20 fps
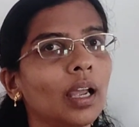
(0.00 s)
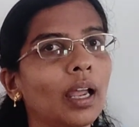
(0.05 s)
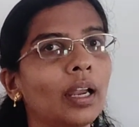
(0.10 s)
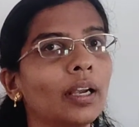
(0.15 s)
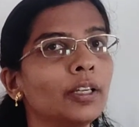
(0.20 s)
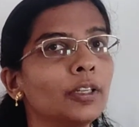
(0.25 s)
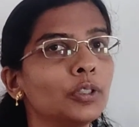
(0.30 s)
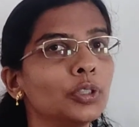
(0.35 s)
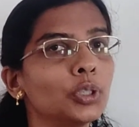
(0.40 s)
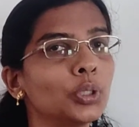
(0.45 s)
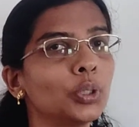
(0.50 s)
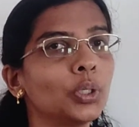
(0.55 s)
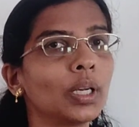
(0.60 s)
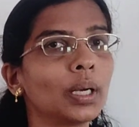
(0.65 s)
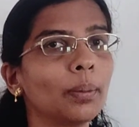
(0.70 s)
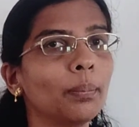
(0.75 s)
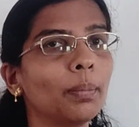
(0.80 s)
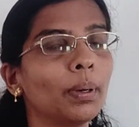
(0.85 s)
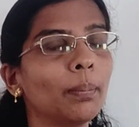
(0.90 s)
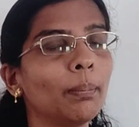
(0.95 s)
And you should
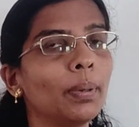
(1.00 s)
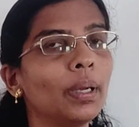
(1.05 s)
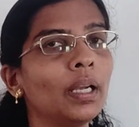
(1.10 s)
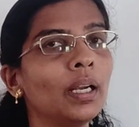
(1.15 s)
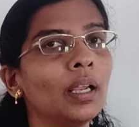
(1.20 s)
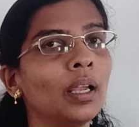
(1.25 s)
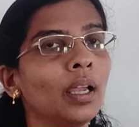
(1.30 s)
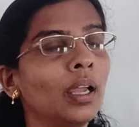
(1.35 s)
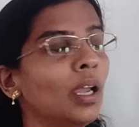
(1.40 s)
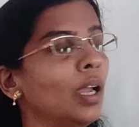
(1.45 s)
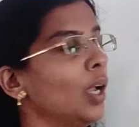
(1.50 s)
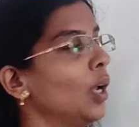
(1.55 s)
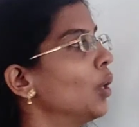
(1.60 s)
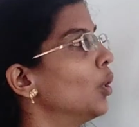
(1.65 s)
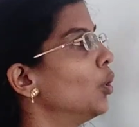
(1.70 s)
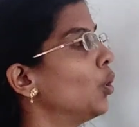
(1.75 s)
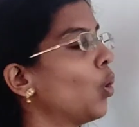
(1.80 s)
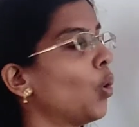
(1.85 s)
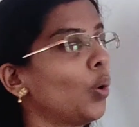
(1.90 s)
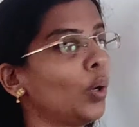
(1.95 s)
remember
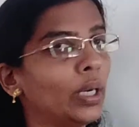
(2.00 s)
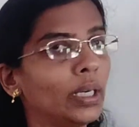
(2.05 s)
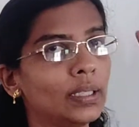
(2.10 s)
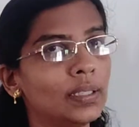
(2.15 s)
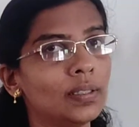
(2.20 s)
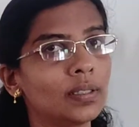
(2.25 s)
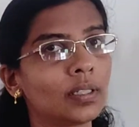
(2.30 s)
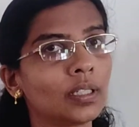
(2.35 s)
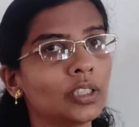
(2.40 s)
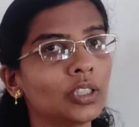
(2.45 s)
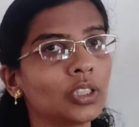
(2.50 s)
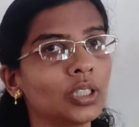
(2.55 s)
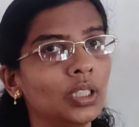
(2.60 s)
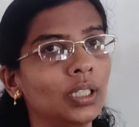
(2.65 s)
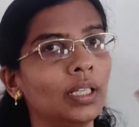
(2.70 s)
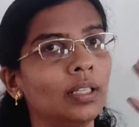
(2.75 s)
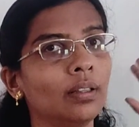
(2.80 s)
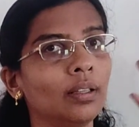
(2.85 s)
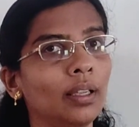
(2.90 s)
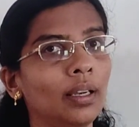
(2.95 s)
No
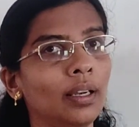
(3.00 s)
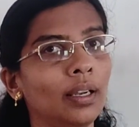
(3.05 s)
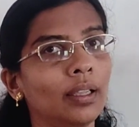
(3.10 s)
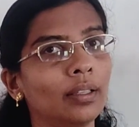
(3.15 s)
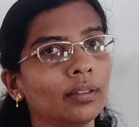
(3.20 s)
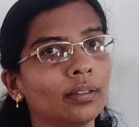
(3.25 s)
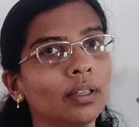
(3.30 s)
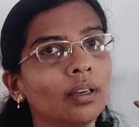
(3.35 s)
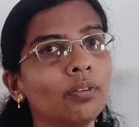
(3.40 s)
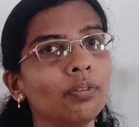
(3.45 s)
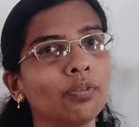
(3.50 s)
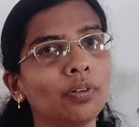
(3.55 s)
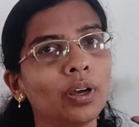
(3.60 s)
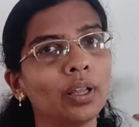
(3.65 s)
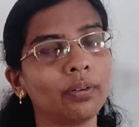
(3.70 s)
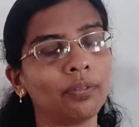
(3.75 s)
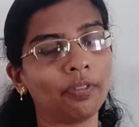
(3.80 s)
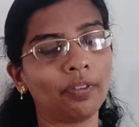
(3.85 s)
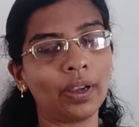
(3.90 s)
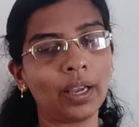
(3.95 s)
restriction in the length of
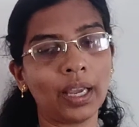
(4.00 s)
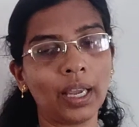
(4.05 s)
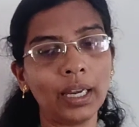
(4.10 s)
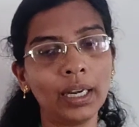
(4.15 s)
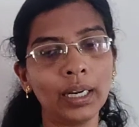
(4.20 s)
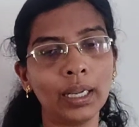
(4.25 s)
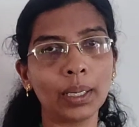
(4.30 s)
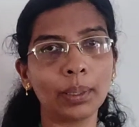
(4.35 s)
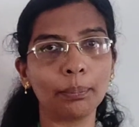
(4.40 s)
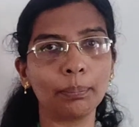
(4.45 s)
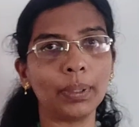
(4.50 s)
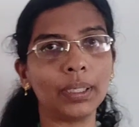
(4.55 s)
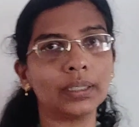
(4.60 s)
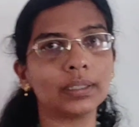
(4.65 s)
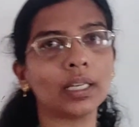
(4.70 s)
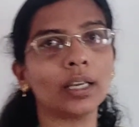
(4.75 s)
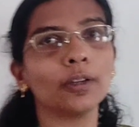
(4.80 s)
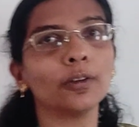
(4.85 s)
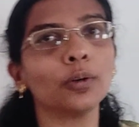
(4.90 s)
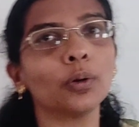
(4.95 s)
alpha and beta.